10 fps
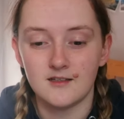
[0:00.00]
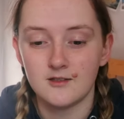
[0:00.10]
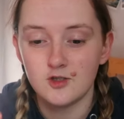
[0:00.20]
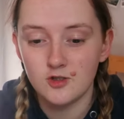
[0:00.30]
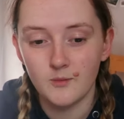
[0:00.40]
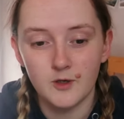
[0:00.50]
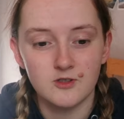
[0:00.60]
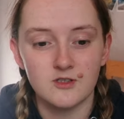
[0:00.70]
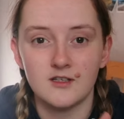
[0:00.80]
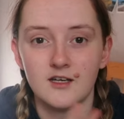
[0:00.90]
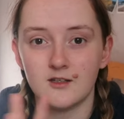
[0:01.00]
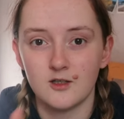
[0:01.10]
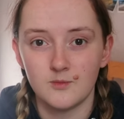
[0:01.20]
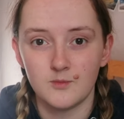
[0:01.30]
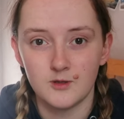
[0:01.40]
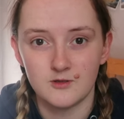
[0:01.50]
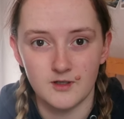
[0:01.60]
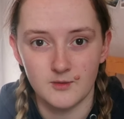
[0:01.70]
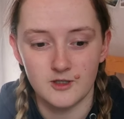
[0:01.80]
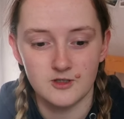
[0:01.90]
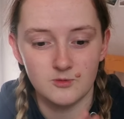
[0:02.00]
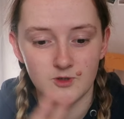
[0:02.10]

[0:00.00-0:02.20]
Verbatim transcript: the stop motion and the computer animation,